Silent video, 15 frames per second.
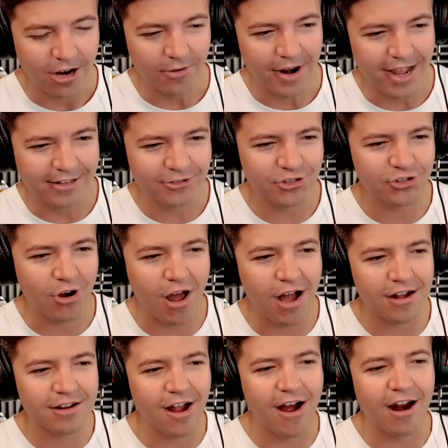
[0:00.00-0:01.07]
All right,
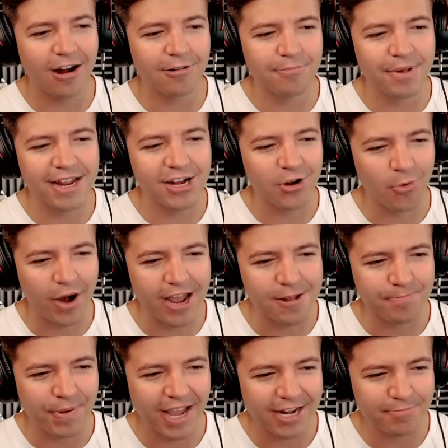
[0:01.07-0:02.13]
strong army
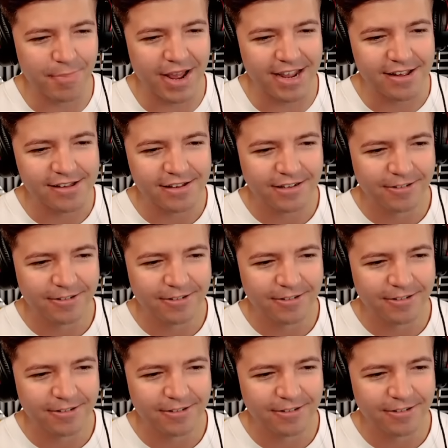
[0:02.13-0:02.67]
grape, hit me.